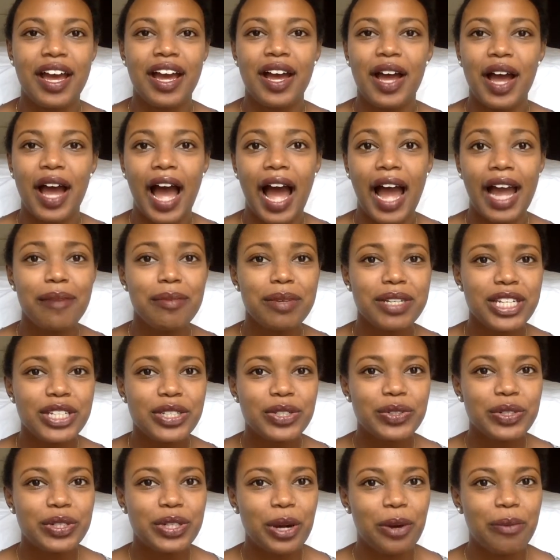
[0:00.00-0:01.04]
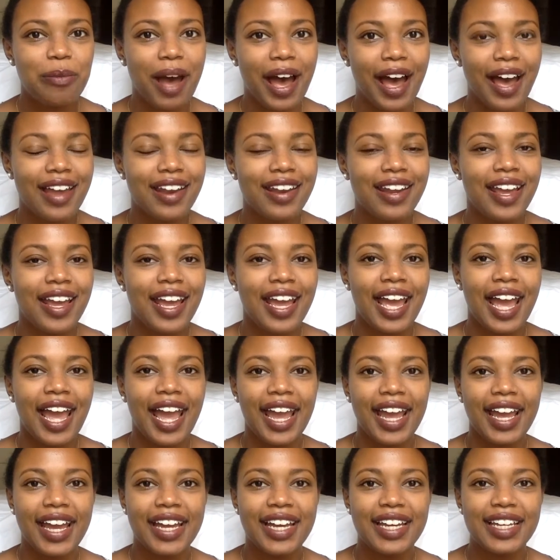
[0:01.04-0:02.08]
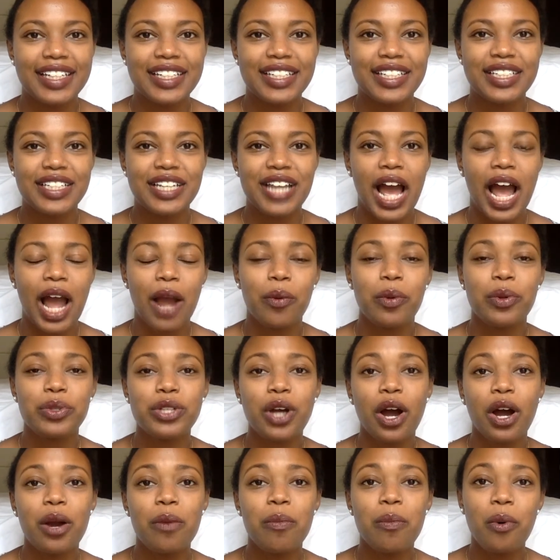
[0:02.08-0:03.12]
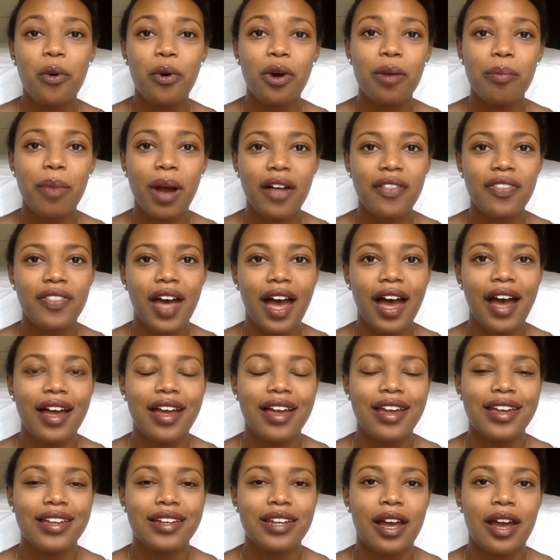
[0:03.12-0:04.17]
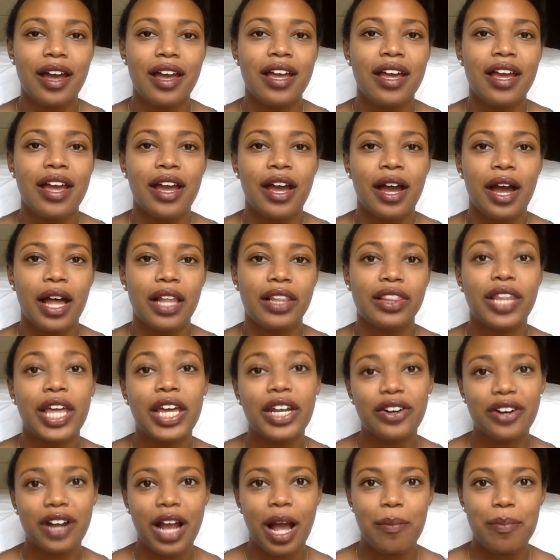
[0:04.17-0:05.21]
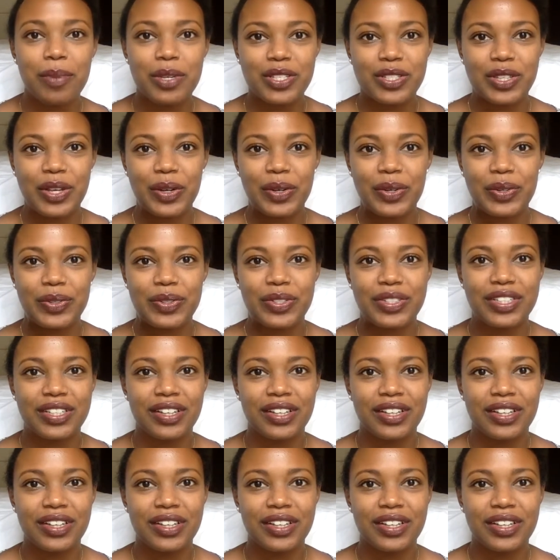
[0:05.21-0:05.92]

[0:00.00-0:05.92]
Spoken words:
I'm a digital nomad, and I will talk more about that in later episodes